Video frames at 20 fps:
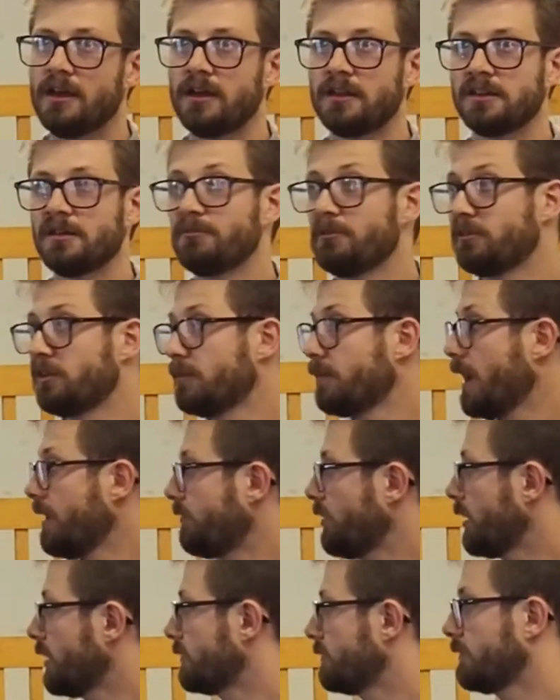Some of you may
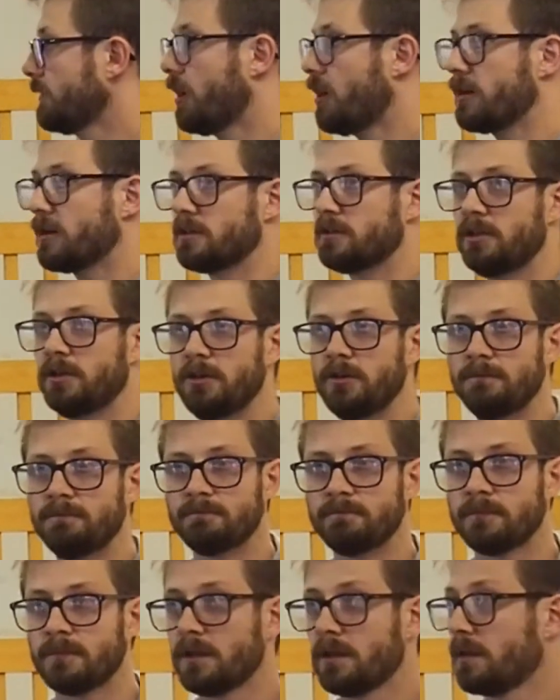have heard of LRRK2.
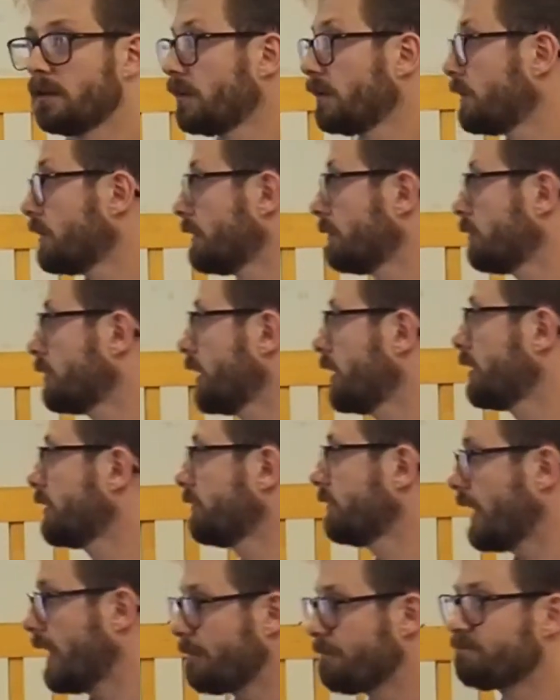Has anyone heard
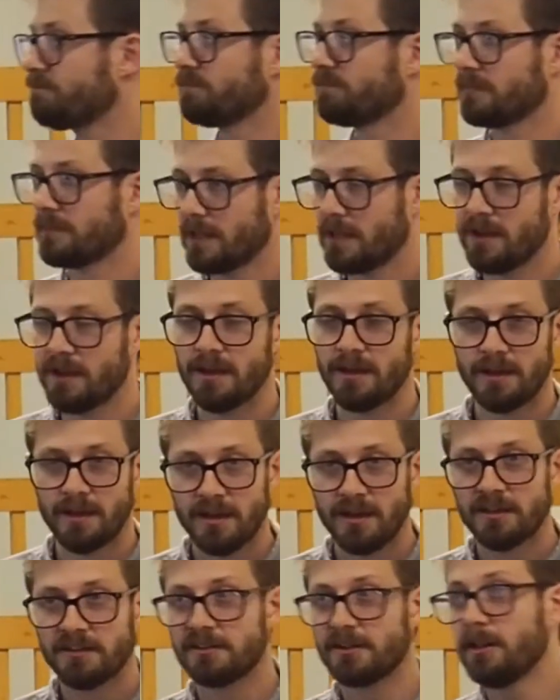of that? Yeah.
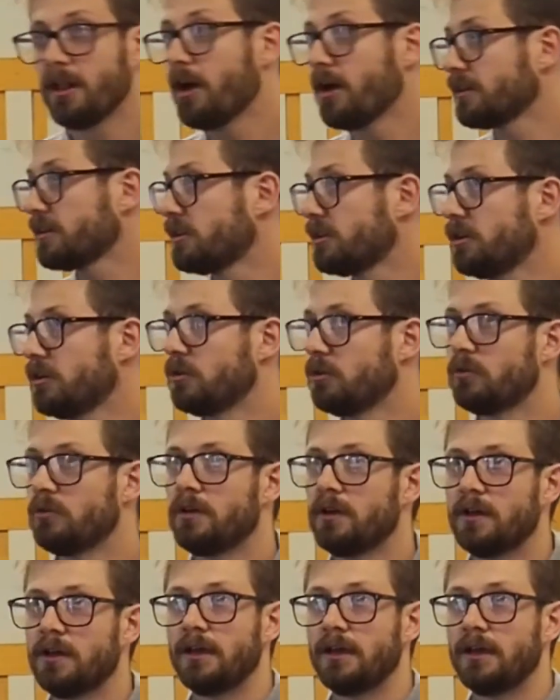So LRRK2